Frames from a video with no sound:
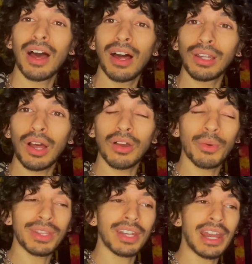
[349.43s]
along
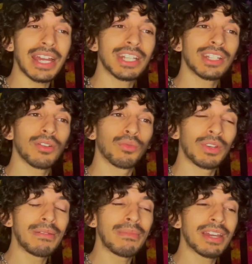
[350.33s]
with a nice
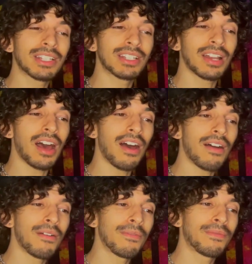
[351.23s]
remix
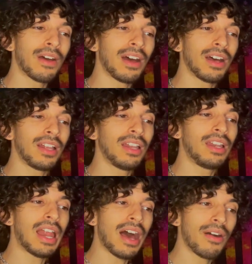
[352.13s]
of uh,
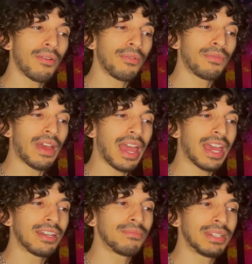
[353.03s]
Lauv
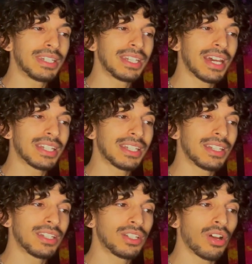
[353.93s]
and
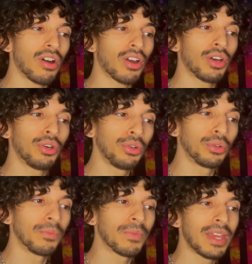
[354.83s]
BTS's song
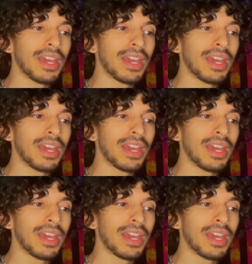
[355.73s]
Who.